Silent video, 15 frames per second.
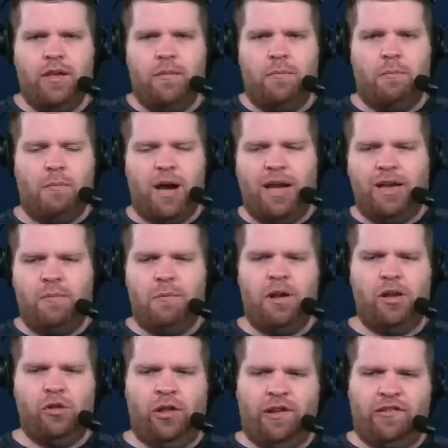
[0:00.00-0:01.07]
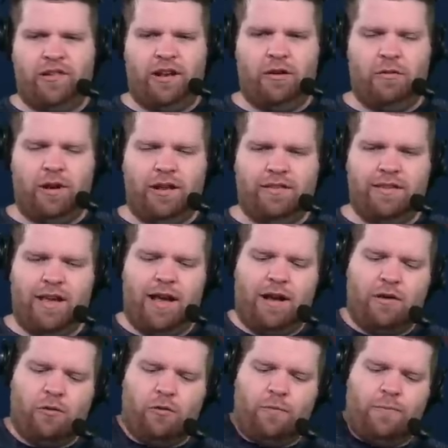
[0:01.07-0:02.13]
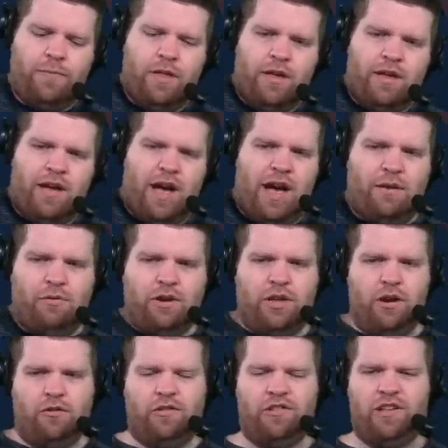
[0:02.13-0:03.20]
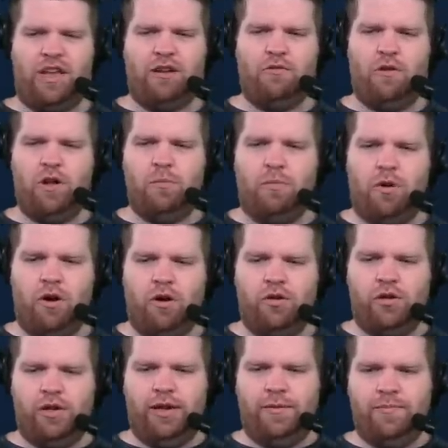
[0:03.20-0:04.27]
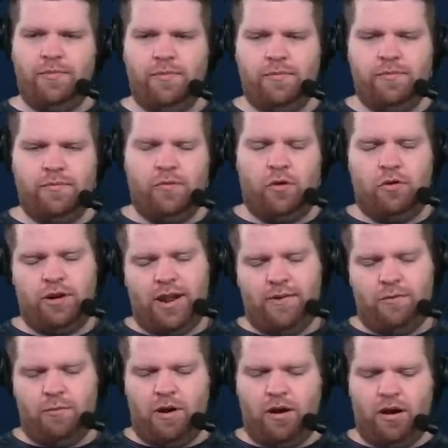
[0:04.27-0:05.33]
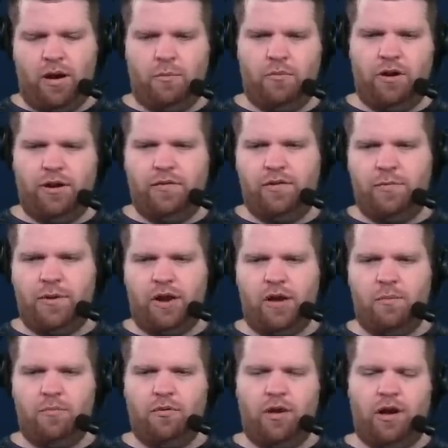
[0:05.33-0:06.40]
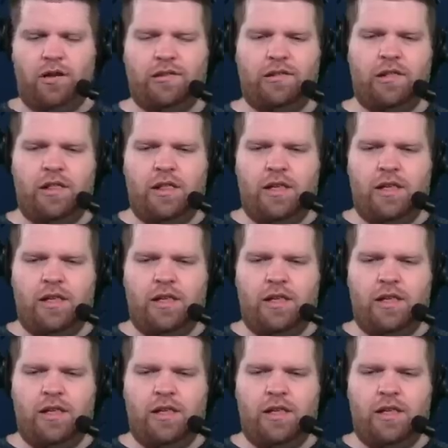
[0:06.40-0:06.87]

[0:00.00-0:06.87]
Mike McGlinchey at right tackle. I would go Saquon Barkley or David Montgomery, depending on price.